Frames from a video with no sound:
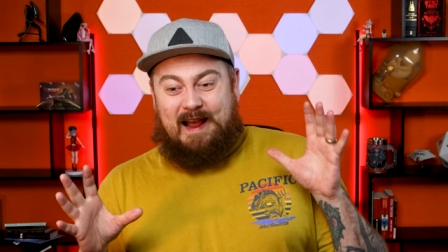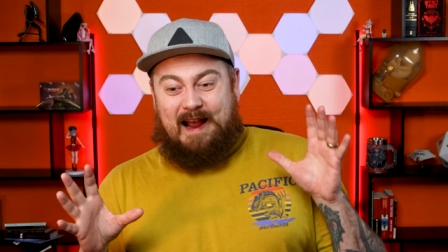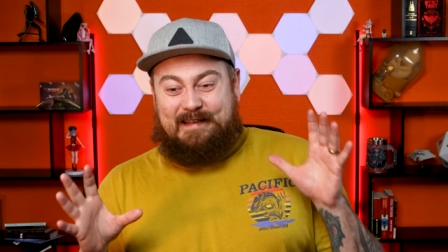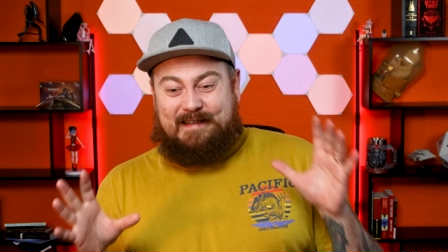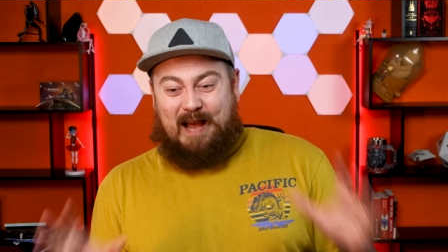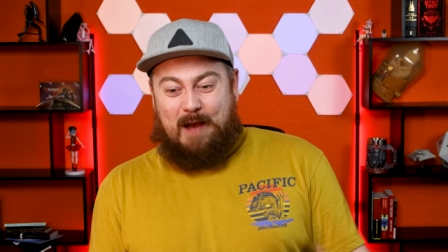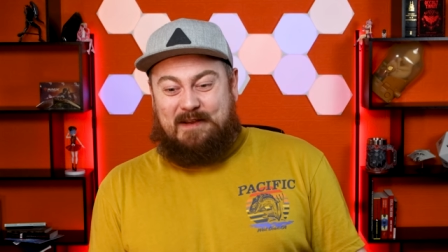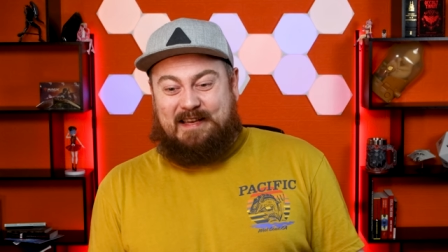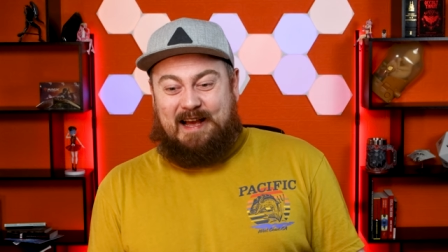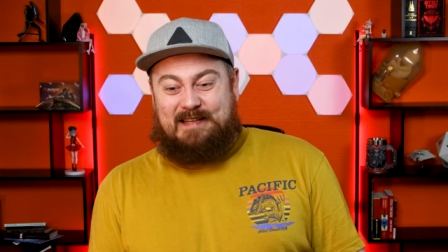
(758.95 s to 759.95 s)
in
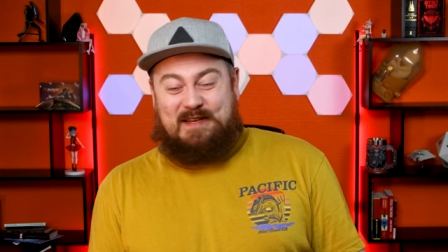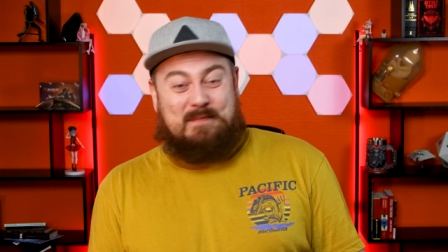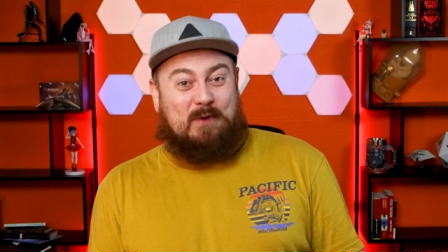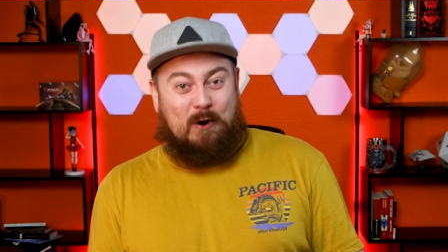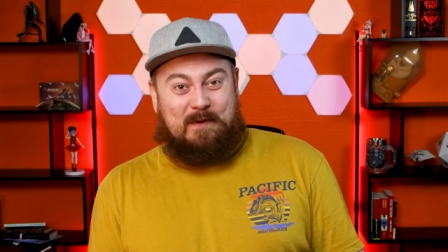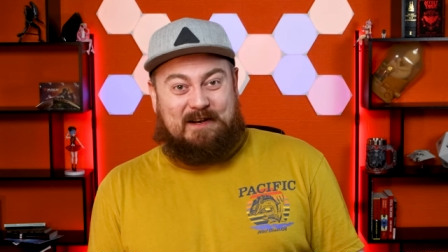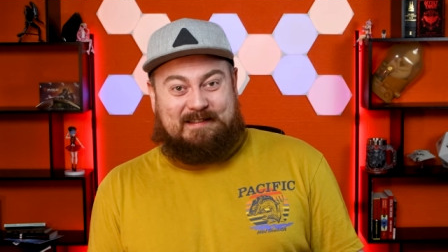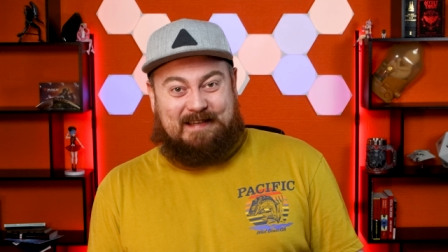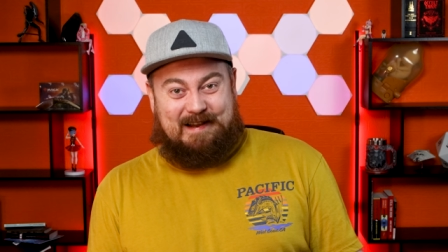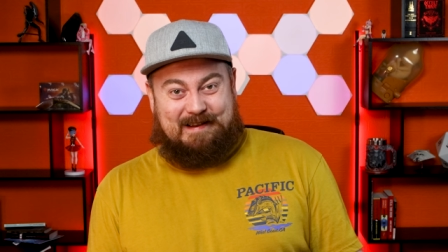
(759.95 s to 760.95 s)
kamikaze bomber
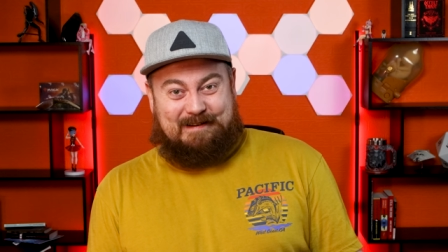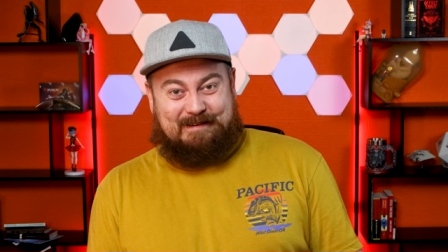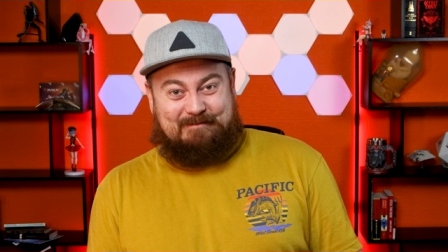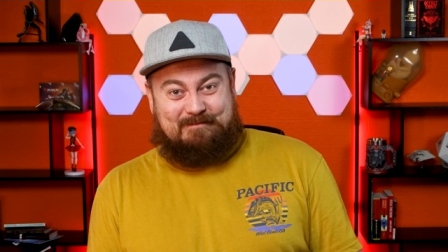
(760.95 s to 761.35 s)
attire.